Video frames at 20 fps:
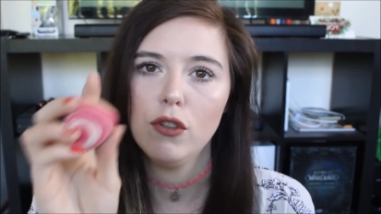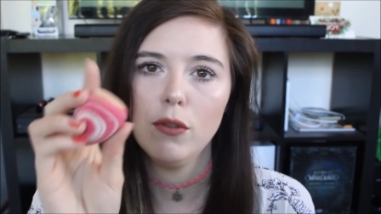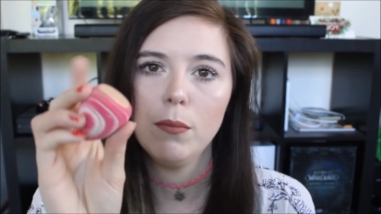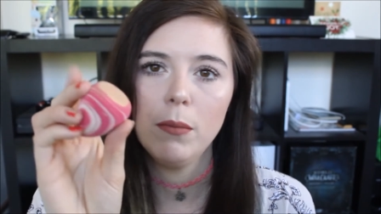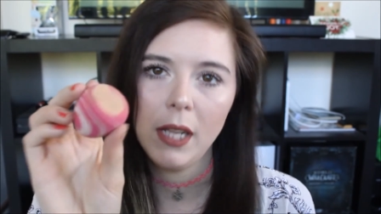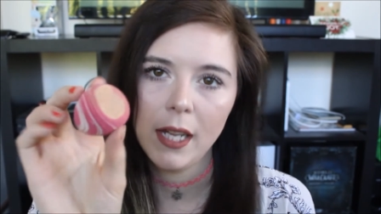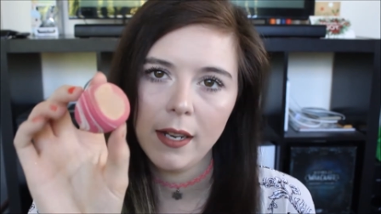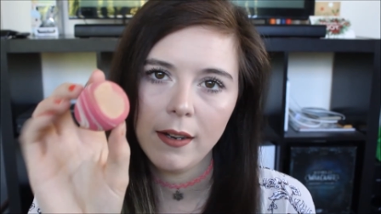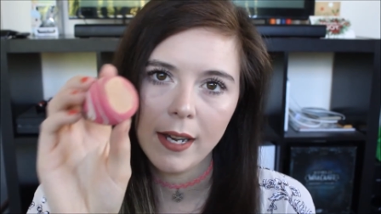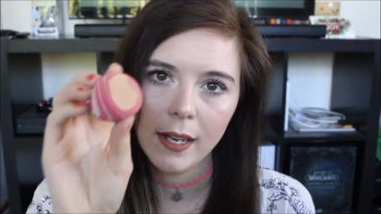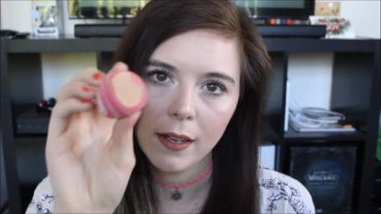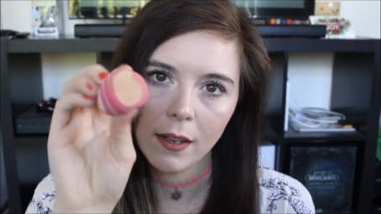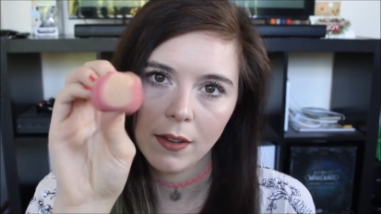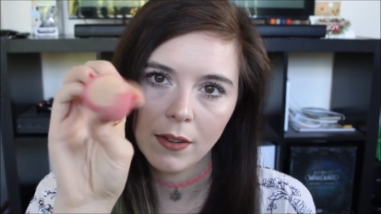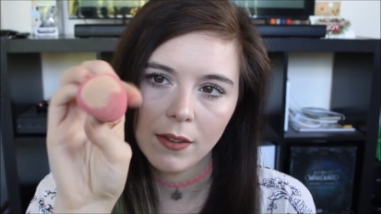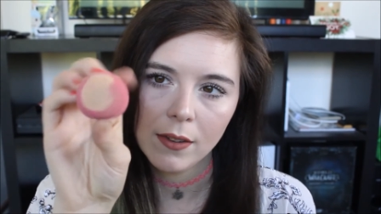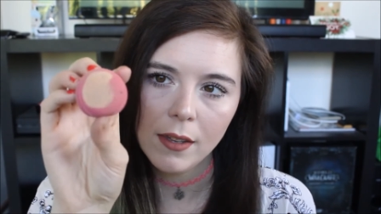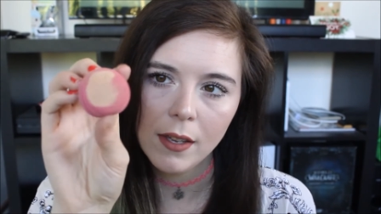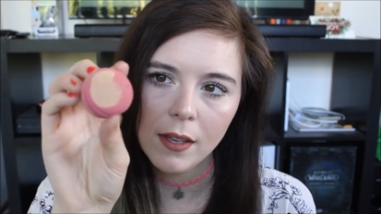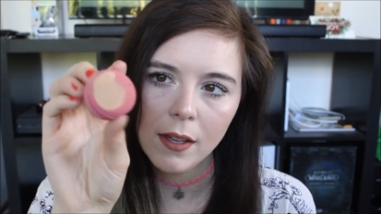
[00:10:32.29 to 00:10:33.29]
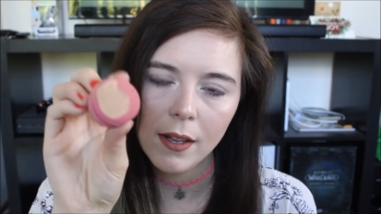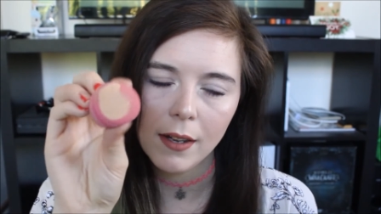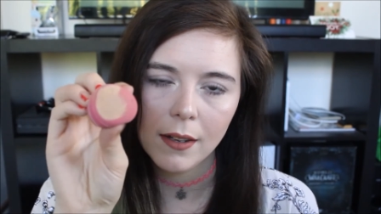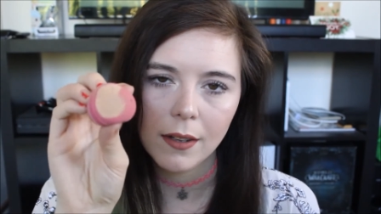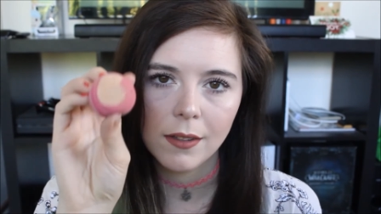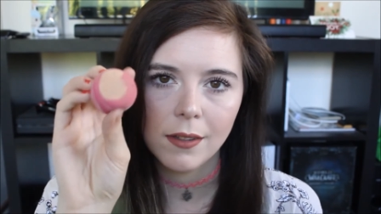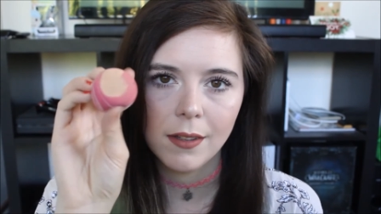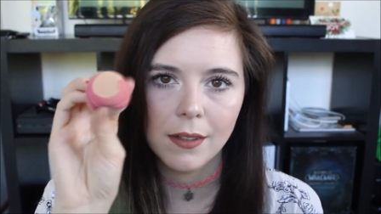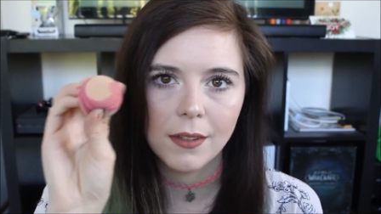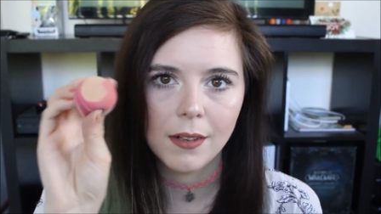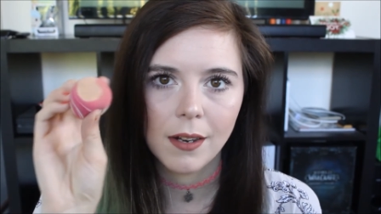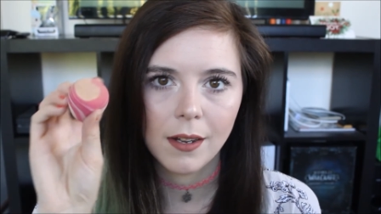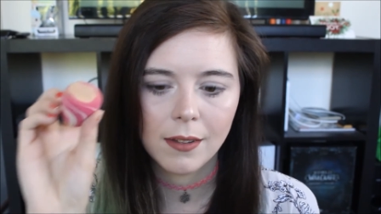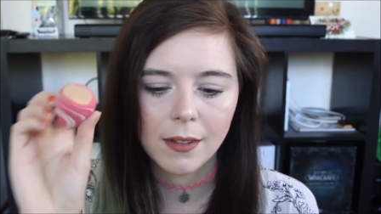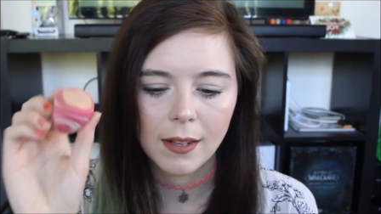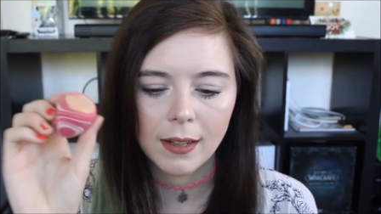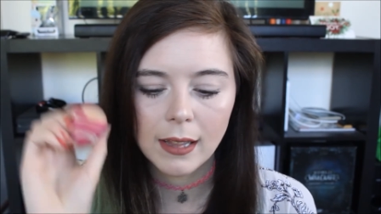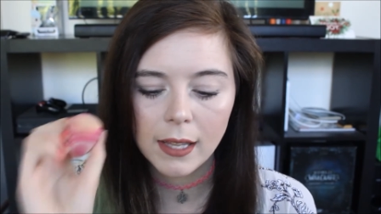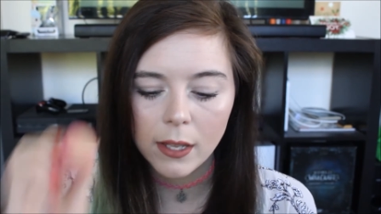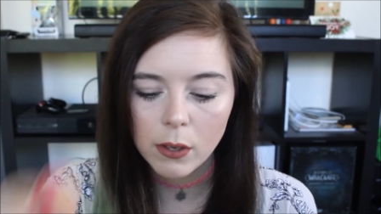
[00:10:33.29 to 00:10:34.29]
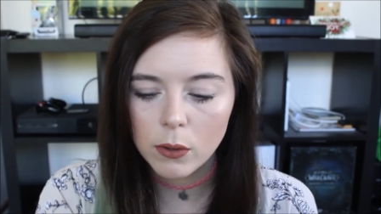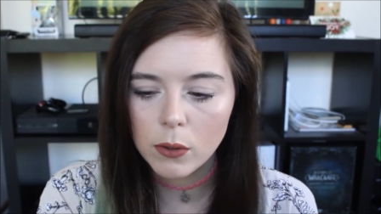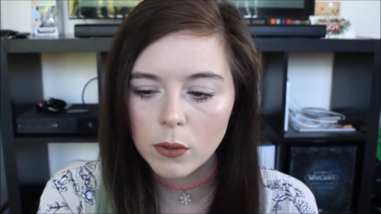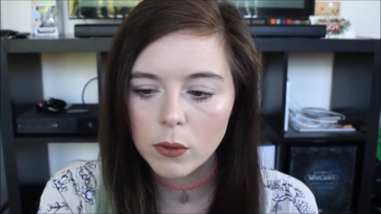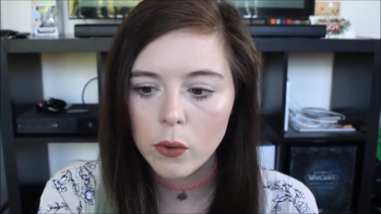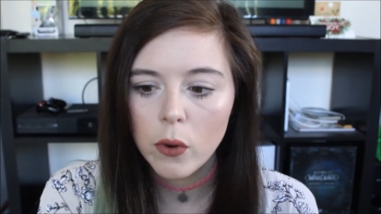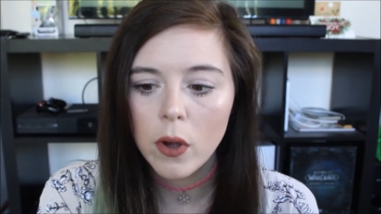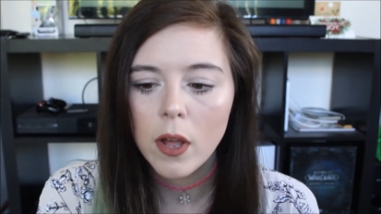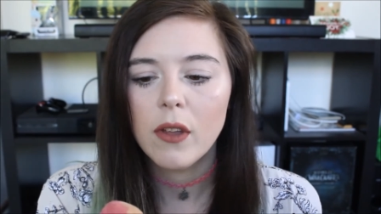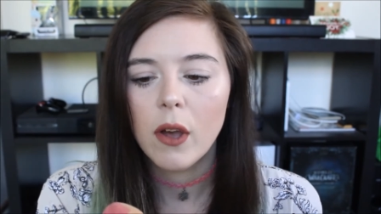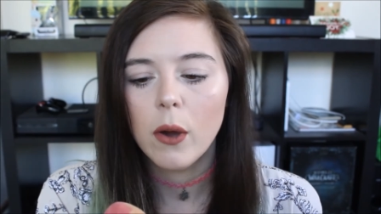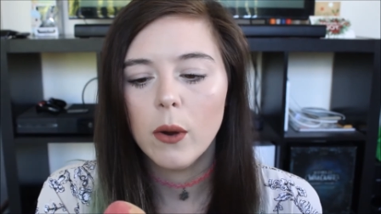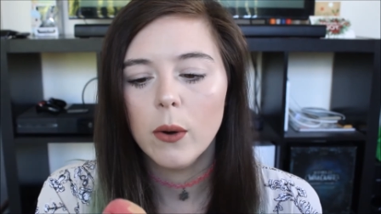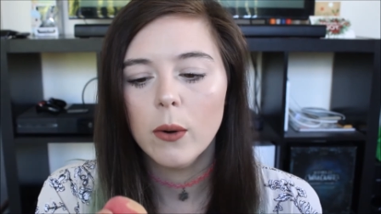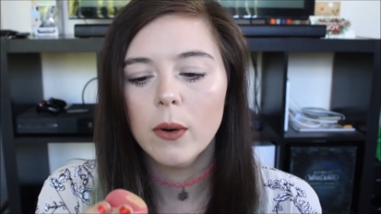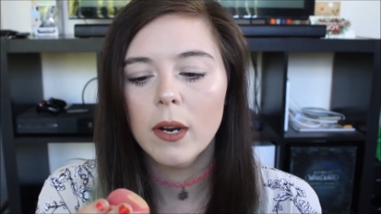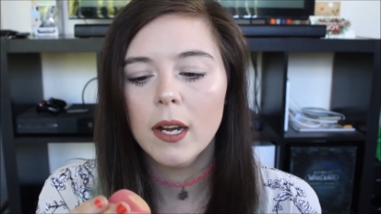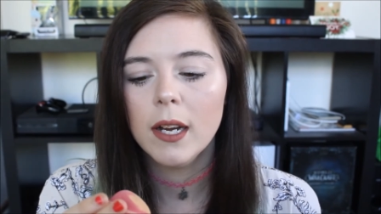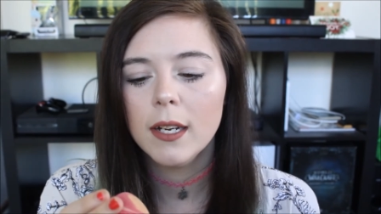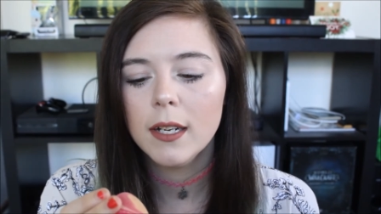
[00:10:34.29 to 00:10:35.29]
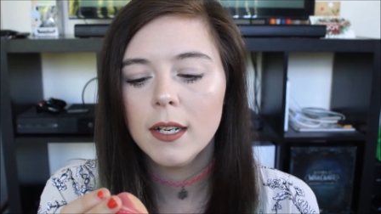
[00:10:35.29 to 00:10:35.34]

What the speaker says: to blend out concealer because it's nice and little. So